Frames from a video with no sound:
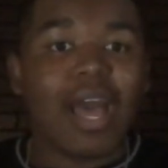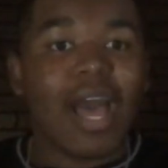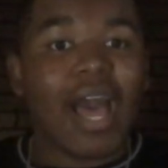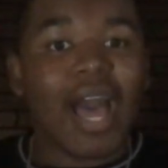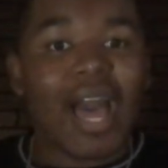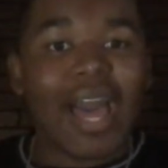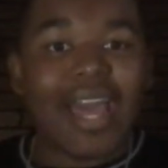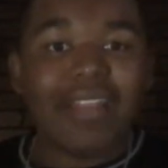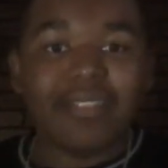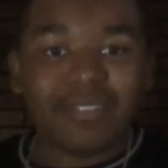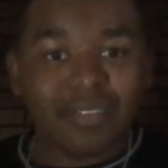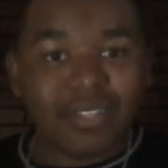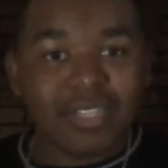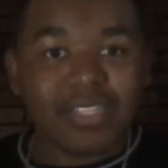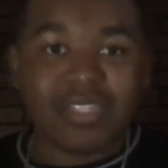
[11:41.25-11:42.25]
I
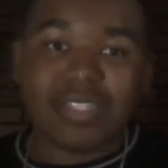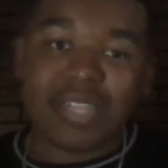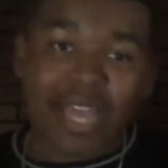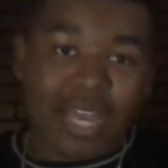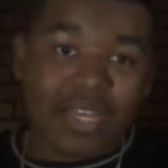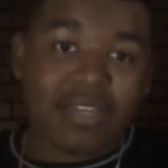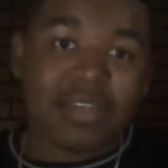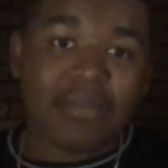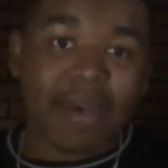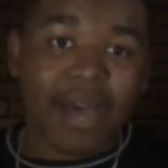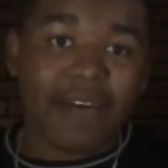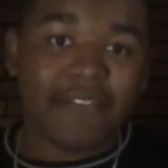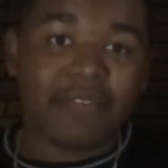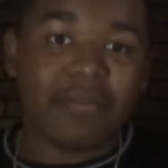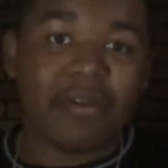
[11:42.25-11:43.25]
literally stayed in the
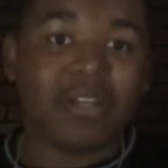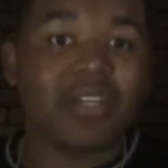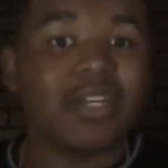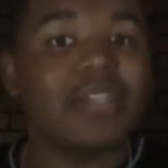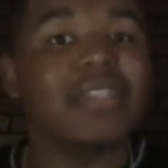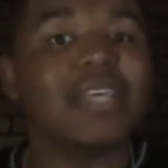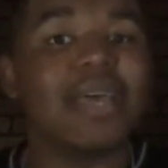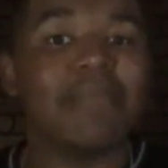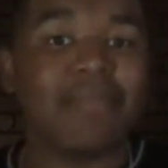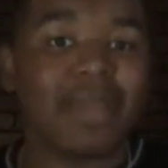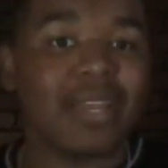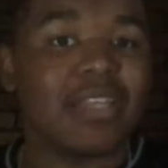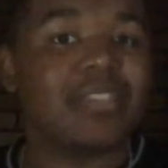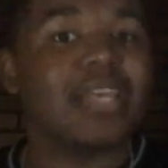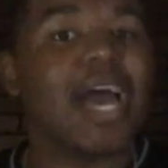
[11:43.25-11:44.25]
bathroom for a good 10 minutes.